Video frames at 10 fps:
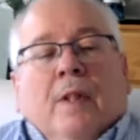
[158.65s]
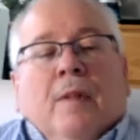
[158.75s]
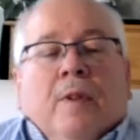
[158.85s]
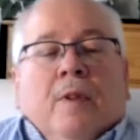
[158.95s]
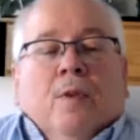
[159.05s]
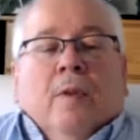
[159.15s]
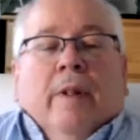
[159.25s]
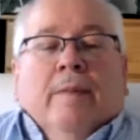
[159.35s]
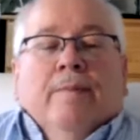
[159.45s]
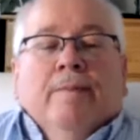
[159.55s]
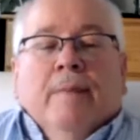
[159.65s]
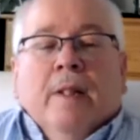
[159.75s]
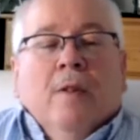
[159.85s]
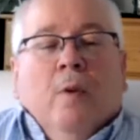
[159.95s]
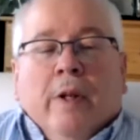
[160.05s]
inventory.
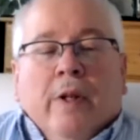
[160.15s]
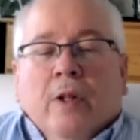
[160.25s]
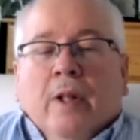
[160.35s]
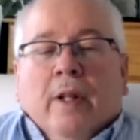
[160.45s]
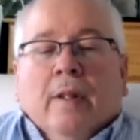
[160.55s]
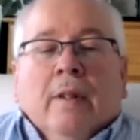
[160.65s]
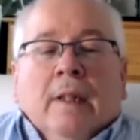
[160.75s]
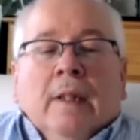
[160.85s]
It's a questionnaire